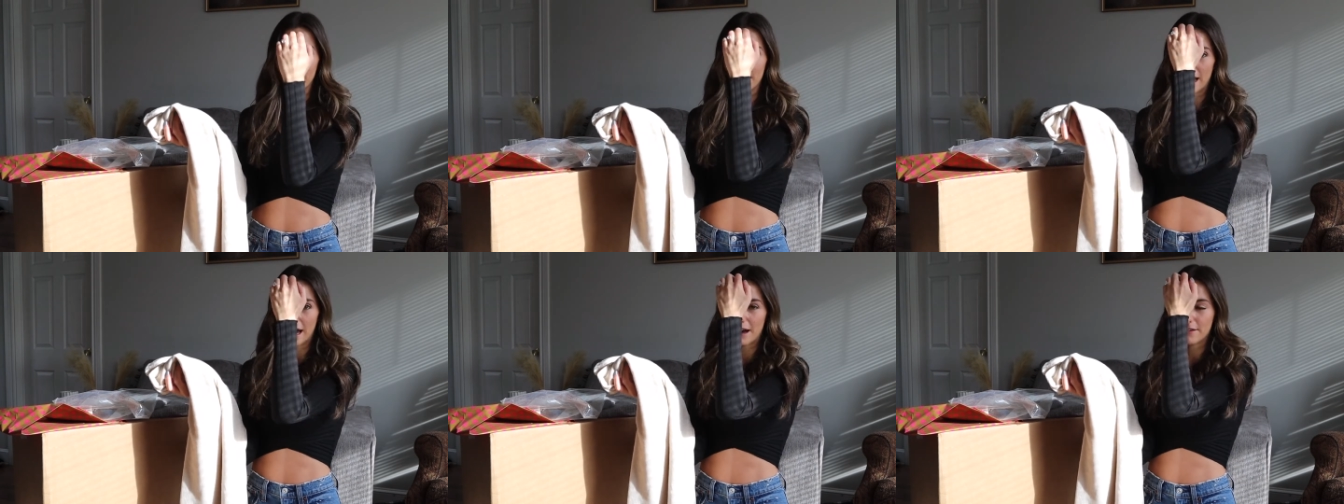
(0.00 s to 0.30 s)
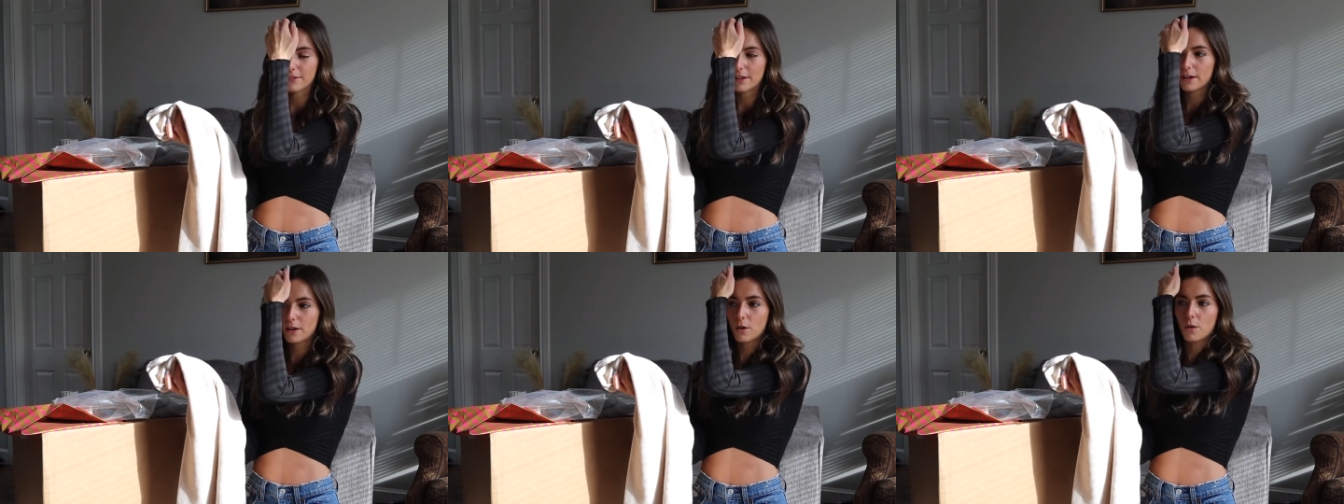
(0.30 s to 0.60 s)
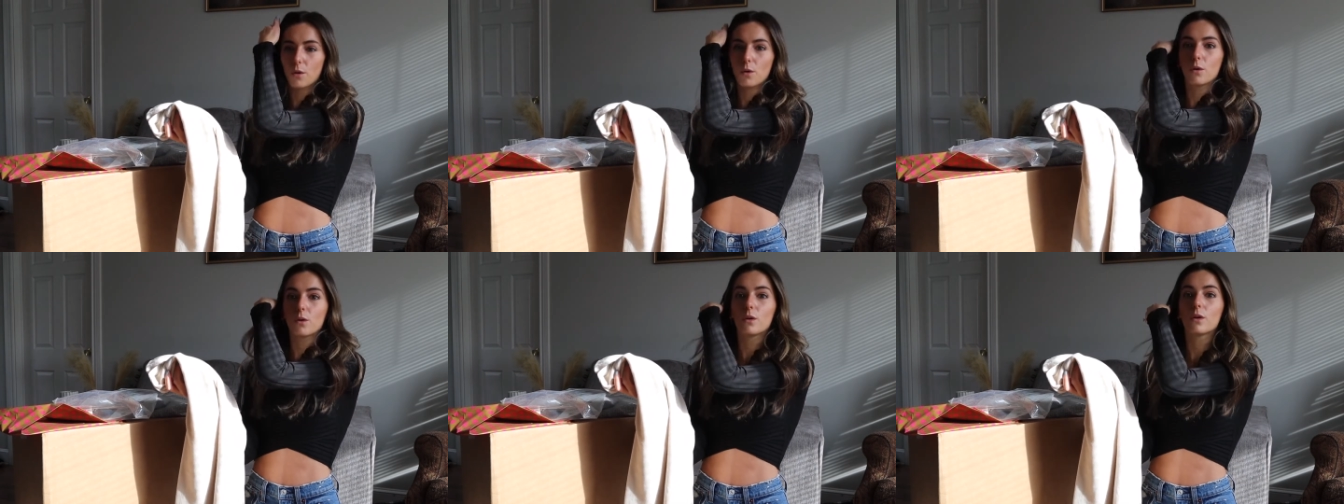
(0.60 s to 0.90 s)
they have like a
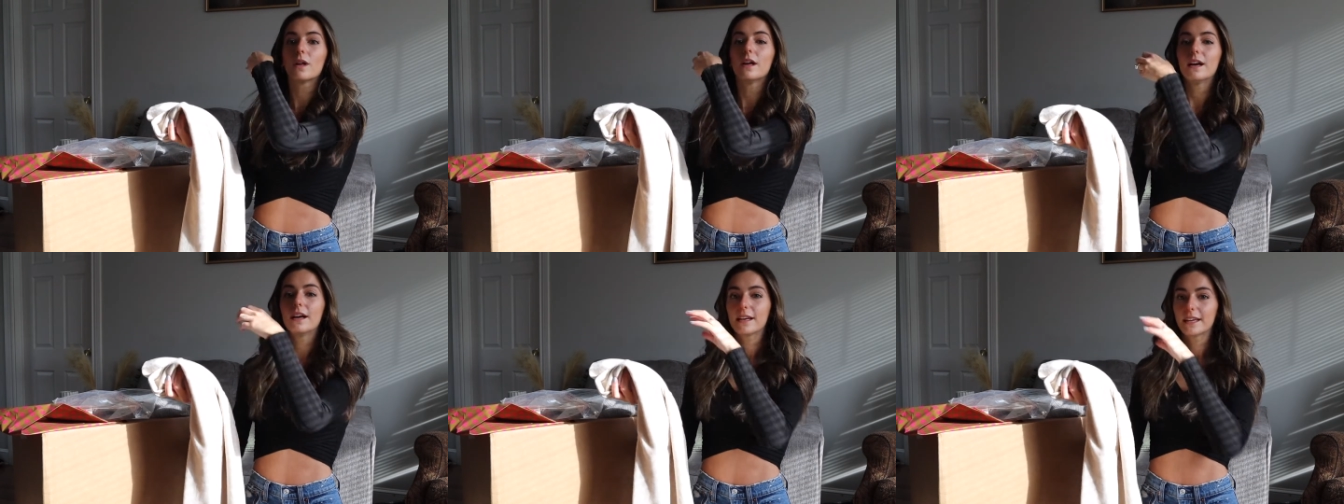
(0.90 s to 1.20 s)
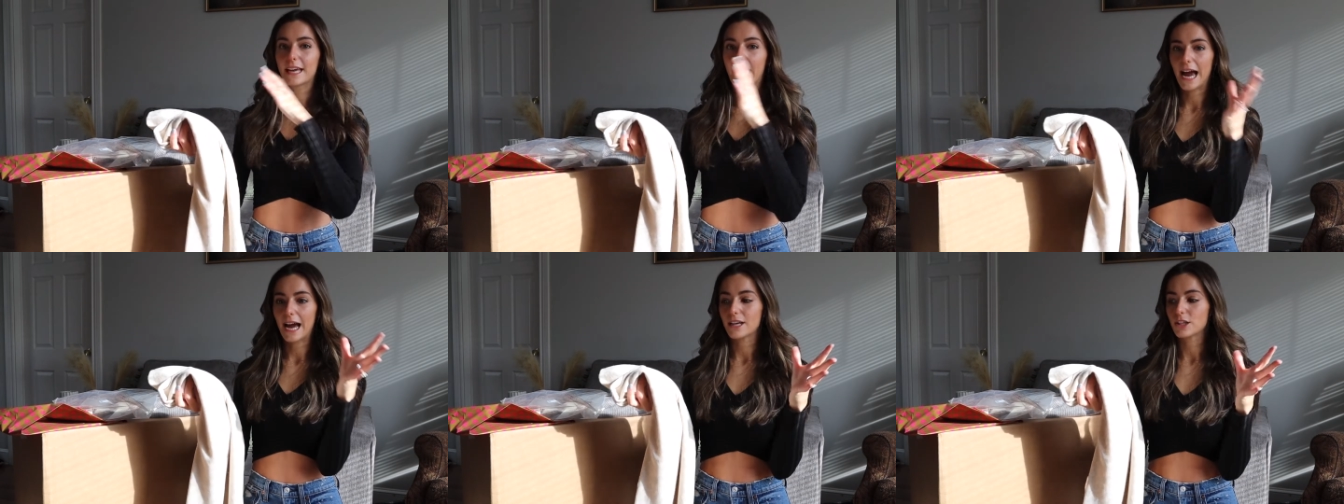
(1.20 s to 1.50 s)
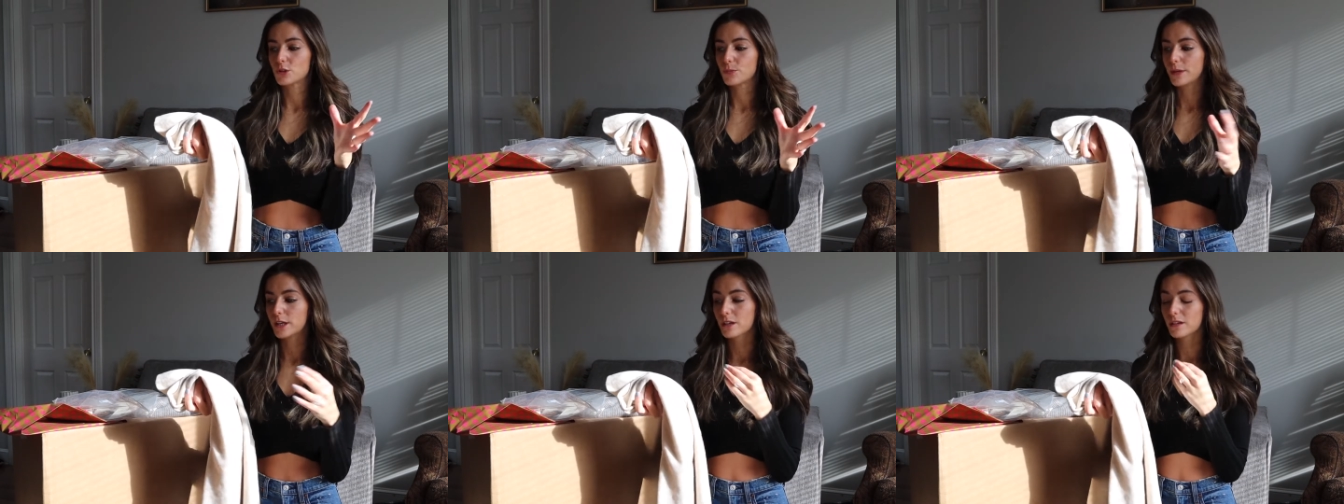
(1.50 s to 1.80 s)
whole
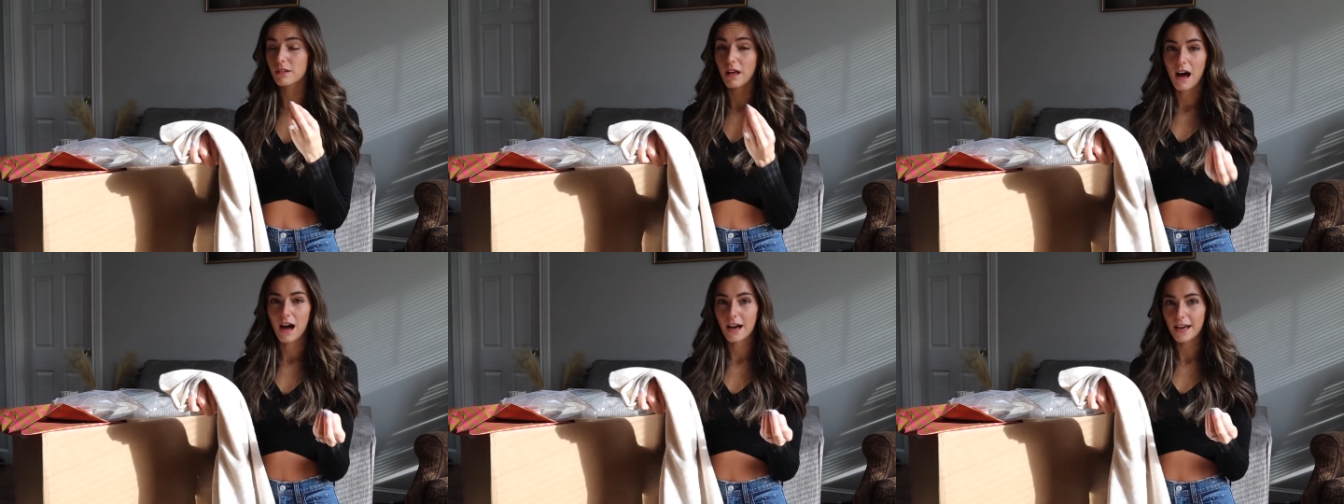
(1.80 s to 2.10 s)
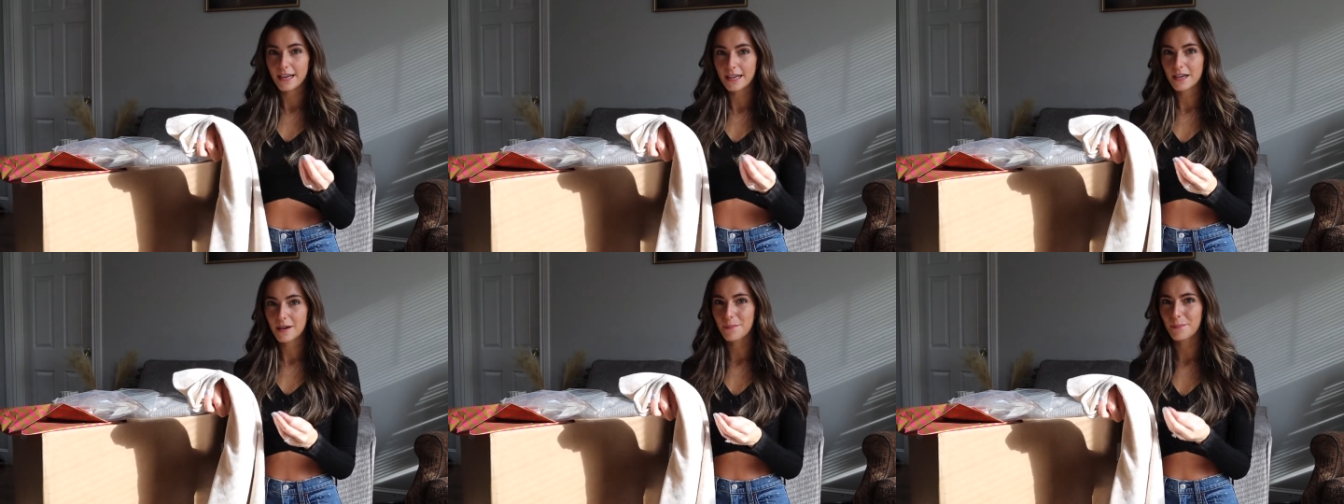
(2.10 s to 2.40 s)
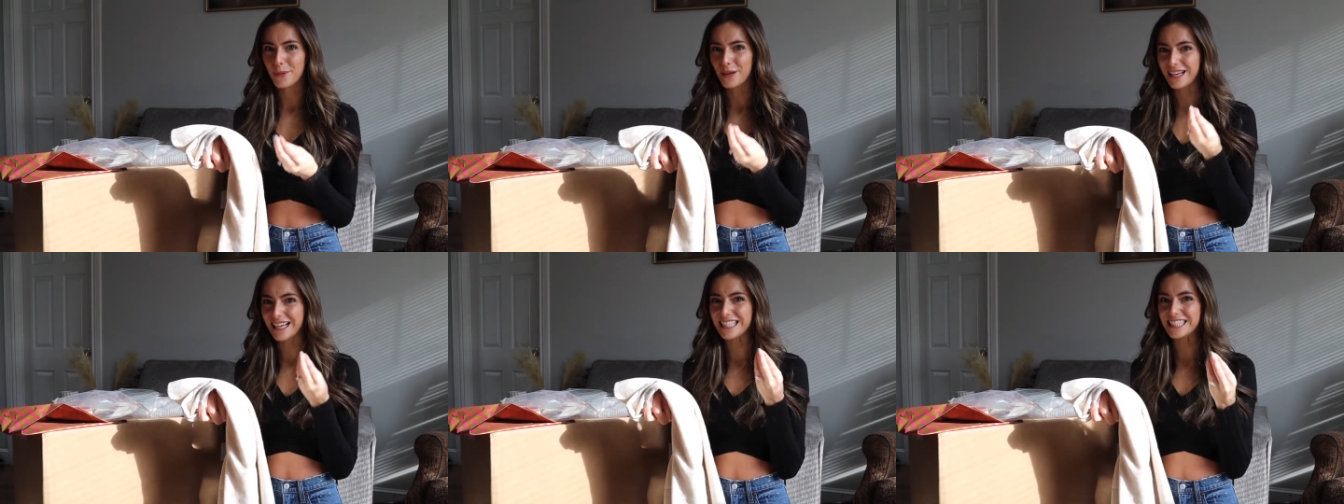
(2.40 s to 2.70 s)
cashmere line,
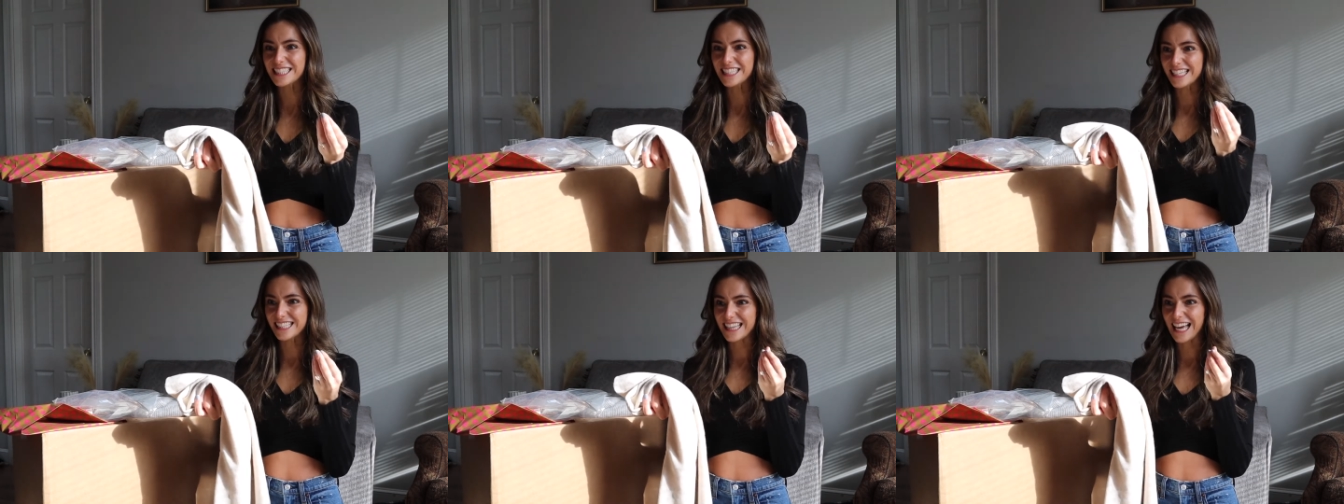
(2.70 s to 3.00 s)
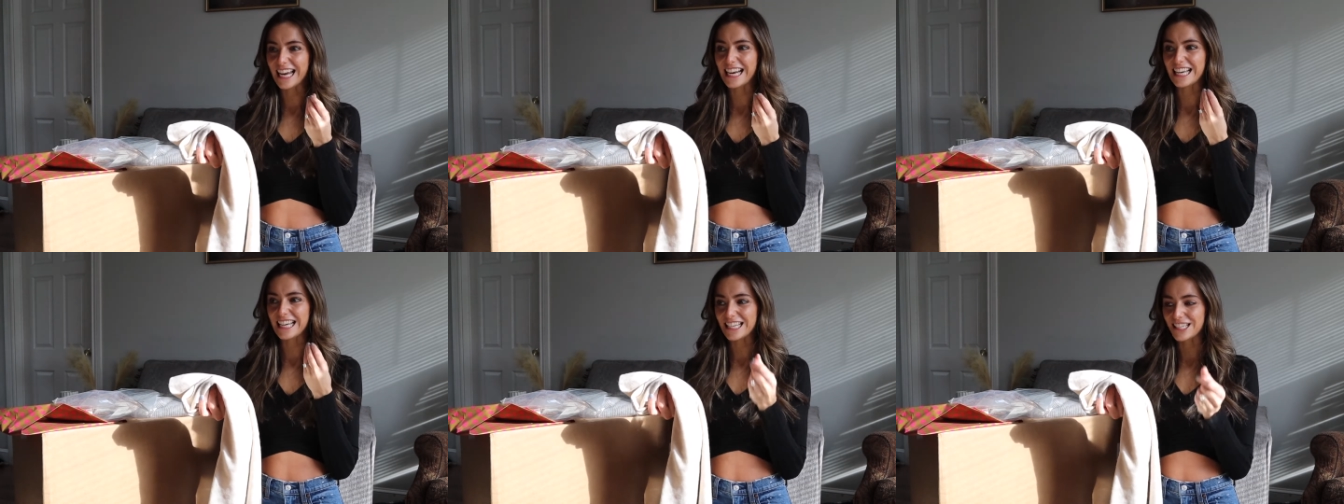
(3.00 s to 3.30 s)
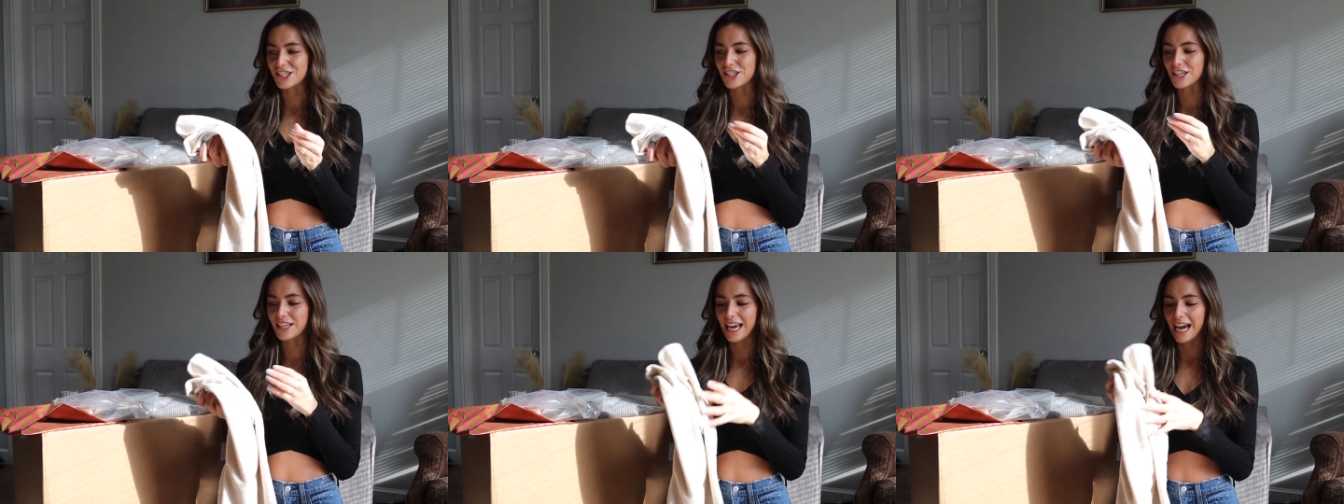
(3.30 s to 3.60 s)
but it's like that
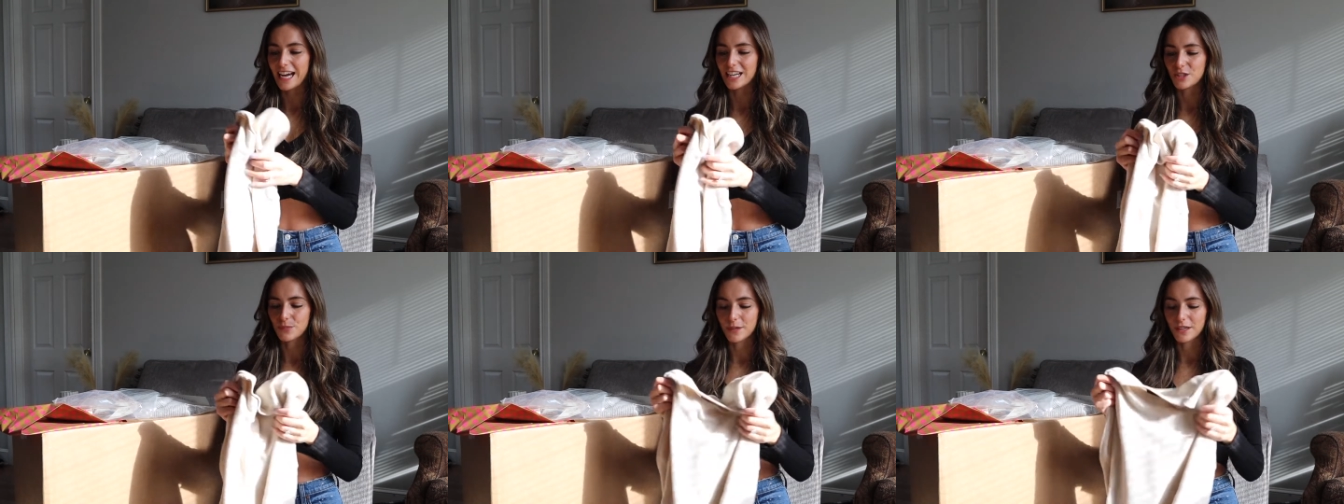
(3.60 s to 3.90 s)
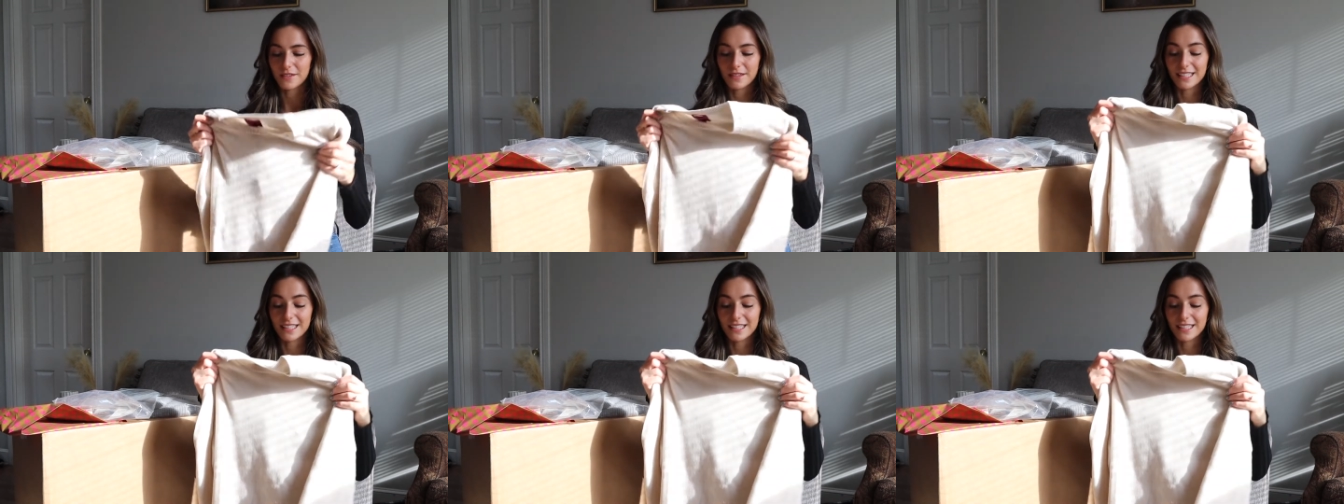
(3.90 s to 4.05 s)
itchy cashmere.